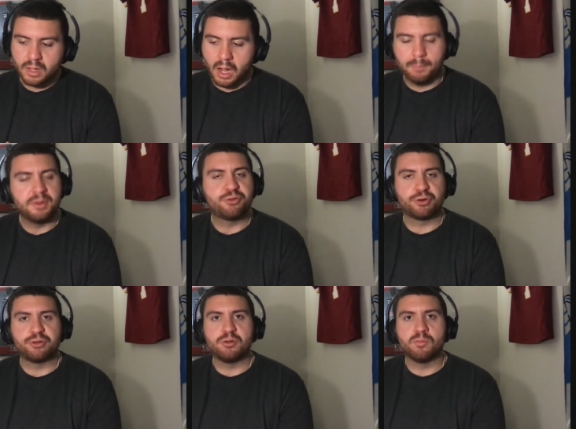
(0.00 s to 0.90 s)
I'll be sure
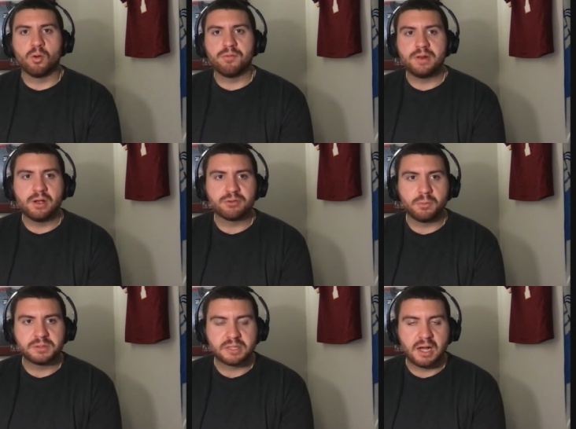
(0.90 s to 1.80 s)
to do more videos on
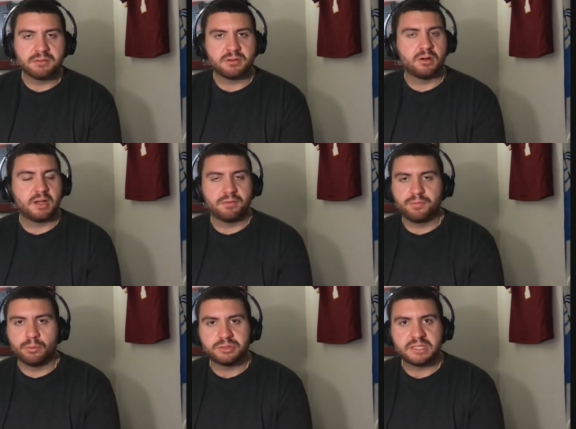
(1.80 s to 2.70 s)
Wisconsin. I'll get a
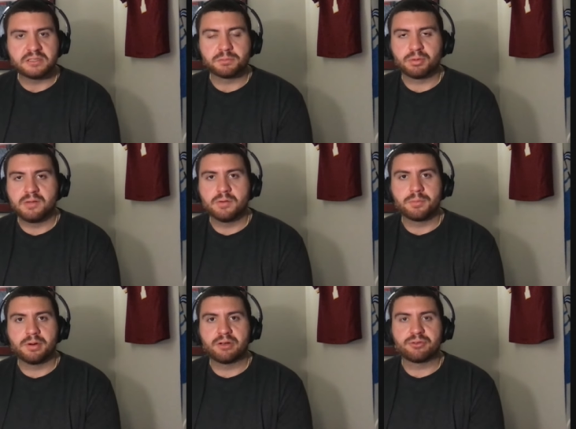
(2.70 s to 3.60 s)
full season preview and
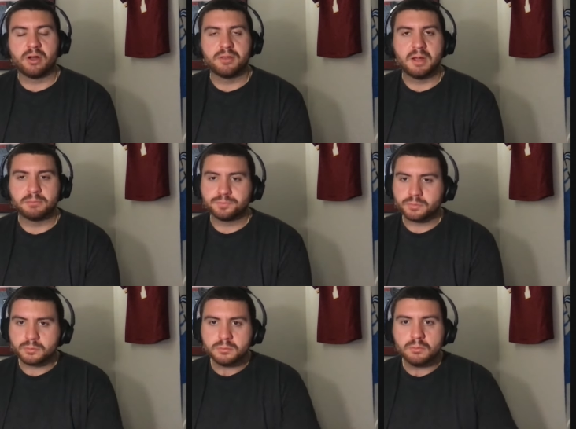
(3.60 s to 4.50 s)
prediction on them
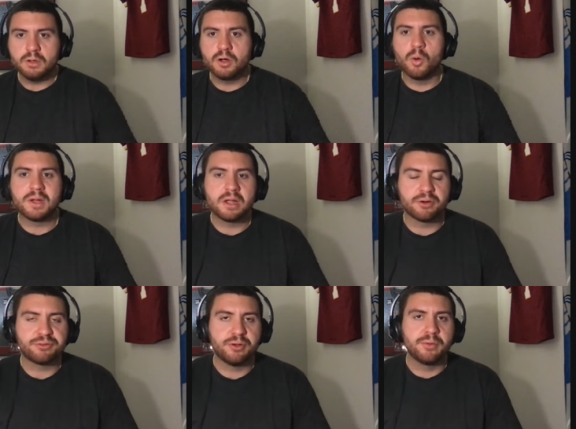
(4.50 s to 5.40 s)
going here
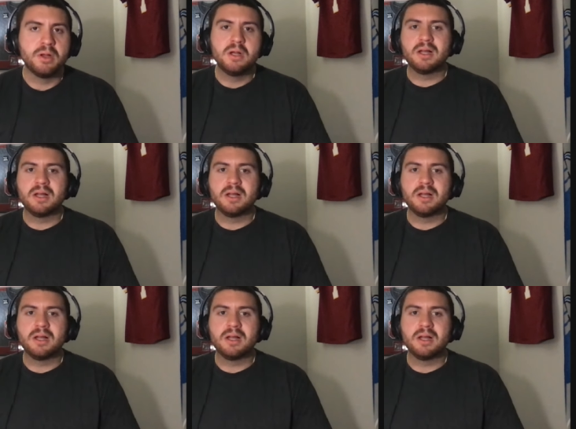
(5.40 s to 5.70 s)
soon.